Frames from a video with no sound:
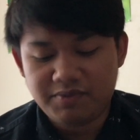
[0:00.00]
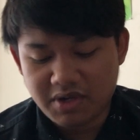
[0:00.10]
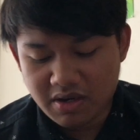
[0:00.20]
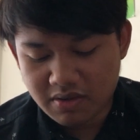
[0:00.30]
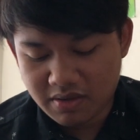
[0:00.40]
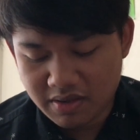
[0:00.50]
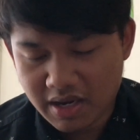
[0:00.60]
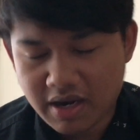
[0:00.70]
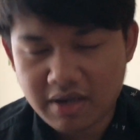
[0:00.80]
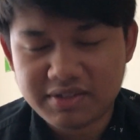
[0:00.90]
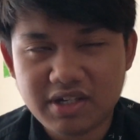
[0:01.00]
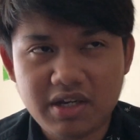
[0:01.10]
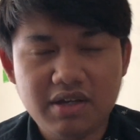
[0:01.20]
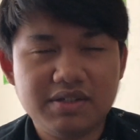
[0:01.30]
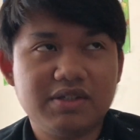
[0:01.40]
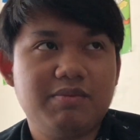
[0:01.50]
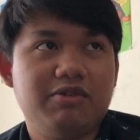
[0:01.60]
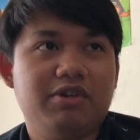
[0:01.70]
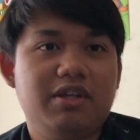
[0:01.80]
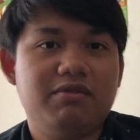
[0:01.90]
So, uh, study is would be
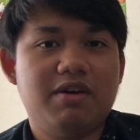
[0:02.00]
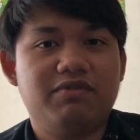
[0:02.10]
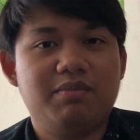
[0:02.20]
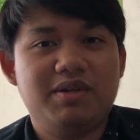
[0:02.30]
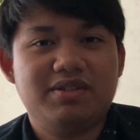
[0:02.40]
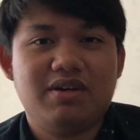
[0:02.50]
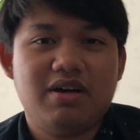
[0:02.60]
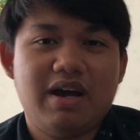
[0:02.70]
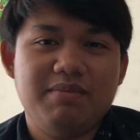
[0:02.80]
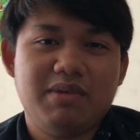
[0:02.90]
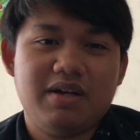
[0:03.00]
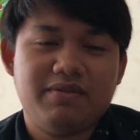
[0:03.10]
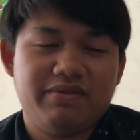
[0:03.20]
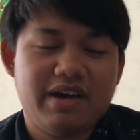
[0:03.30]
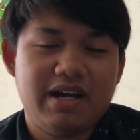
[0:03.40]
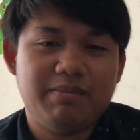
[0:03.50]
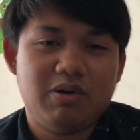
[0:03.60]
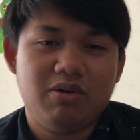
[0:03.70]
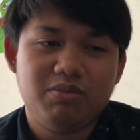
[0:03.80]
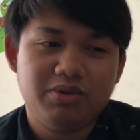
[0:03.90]
really rough for me. So I'm not fan of
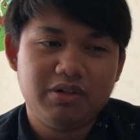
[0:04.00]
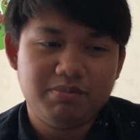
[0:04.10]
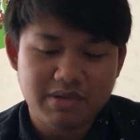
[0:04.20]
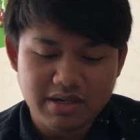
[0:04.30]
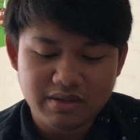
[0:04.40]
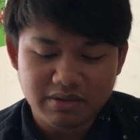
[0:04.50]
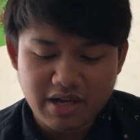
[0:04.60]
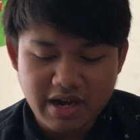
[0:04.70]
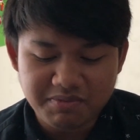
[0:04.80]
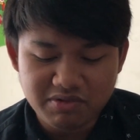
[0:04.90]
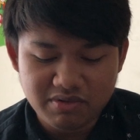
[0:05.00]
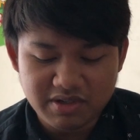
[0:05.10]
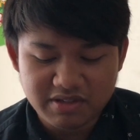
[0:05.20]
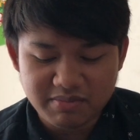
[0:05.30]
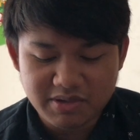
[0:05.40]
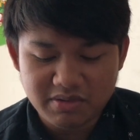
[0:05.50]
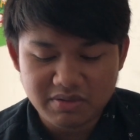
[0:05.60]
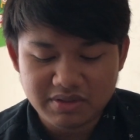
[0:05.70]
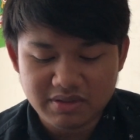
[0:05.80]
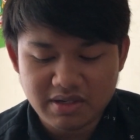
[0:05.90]
homework, but I have to do this tomorrow.
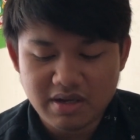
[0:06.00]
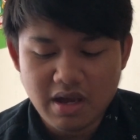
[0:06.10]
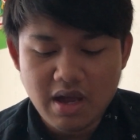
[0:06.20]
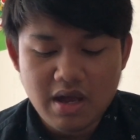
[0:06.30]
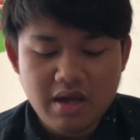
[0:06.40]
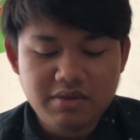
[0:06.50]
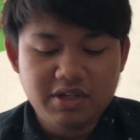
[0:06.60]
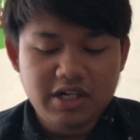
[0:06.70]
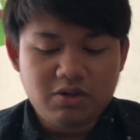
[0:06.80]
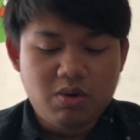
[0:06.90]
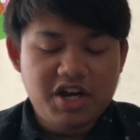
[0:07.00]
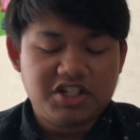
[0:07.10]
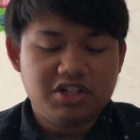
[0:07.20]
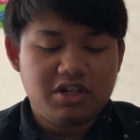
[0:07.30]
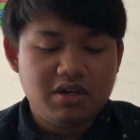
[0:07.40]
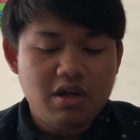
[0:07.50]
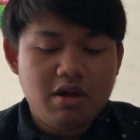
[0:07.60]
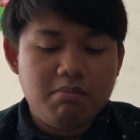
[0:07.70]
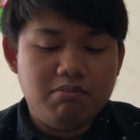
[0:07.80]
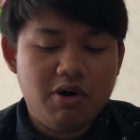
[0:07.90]
So yeah. Another question.
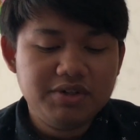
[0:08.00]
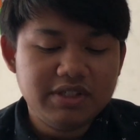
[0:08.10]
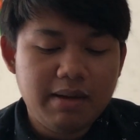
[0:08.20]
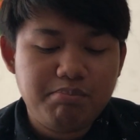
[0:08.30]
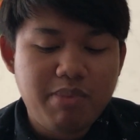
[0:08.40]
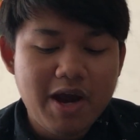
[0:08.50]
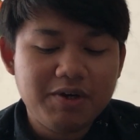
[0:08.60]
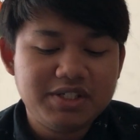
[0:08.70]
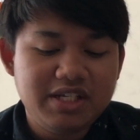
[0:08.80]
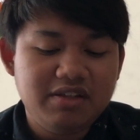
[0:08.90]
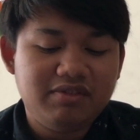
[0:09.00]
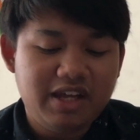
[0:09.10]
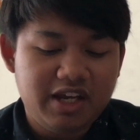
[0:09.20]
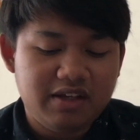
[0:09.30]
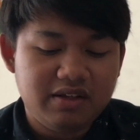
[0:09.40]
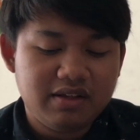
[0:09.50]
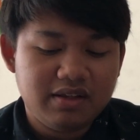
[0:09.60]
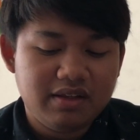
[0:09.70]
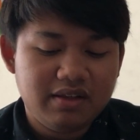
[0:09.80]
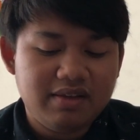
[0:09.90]
Most embarrassing thing
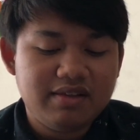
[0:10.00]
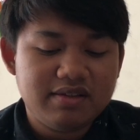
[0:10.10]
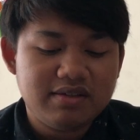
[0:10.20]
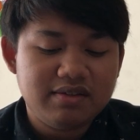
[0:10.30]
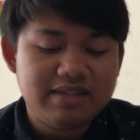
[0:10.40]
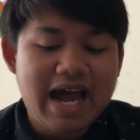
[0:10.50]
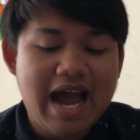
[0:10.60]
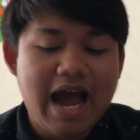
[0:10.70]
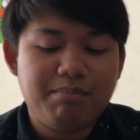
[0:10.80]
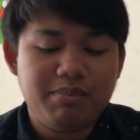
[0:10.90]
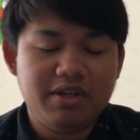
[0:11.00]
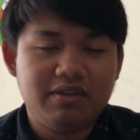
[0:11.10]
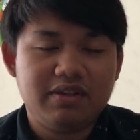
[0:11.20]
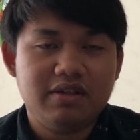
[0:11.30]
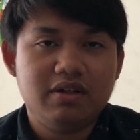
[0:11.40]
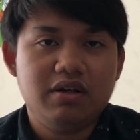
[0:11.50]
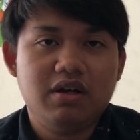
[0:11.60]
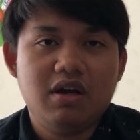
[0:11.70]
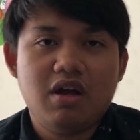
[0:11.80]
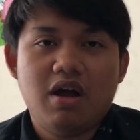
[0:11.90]
that happened.
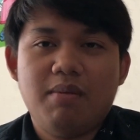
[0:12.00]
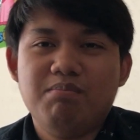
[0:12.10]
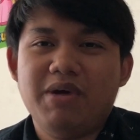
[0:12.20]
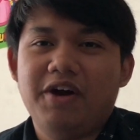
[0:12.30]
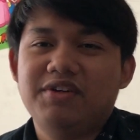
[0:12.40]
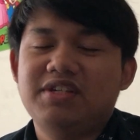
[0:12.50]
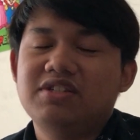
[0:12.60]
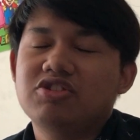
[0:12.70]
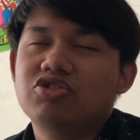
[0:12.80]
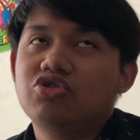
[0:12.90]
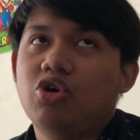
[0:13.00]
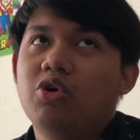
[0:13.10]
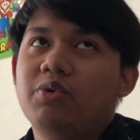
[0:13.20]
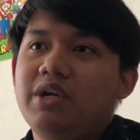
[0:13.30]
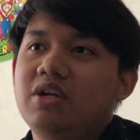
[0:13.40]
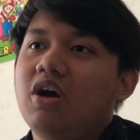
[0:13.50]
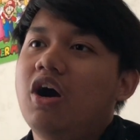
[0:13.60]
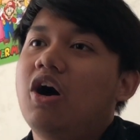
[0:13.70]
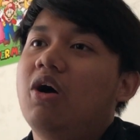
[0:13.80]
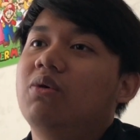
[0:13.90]
Embarrassing story.
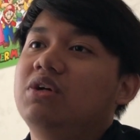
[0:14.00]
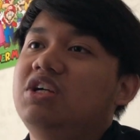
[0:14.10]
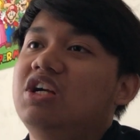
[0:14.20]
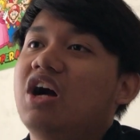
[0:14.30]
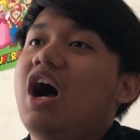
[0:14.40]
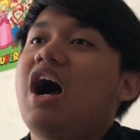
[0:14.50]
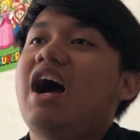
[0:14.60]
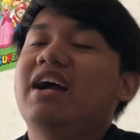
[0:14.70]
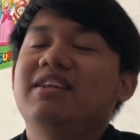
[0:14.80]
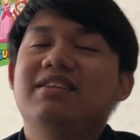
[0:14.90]
Oh God.